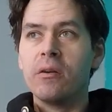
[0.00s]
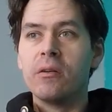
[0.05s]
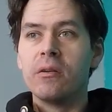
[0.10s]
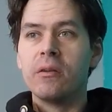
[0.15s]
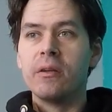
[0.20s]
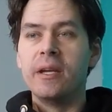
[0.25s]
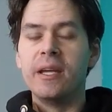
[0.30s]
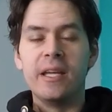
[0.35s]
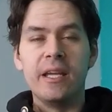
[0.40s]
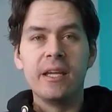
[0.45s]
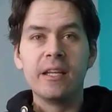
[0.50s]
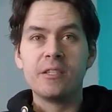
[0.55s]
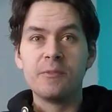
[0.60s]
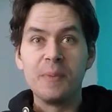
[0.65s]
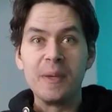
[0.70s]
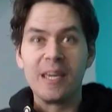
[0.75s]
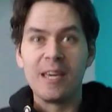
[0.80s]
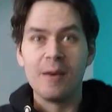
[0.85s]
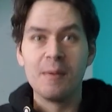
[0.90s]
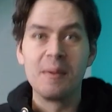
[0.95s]
it's
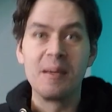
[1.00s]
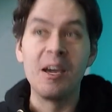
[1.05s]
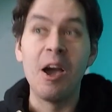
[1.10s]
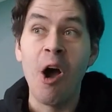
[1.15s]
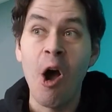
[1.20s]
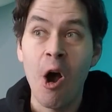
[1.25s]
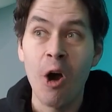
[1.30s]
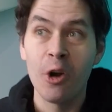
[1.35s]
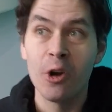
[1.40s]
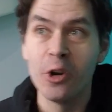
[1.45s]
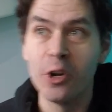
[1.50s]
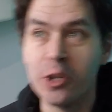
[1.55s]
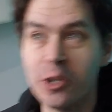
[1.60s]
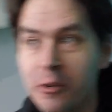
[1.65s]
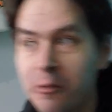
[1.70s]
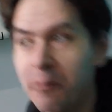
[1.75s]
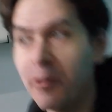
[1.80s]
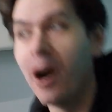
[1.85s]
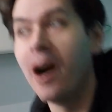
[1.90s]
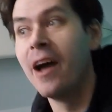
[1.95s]
becoming harder to
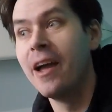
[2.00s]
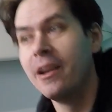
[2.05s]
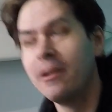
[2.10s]
find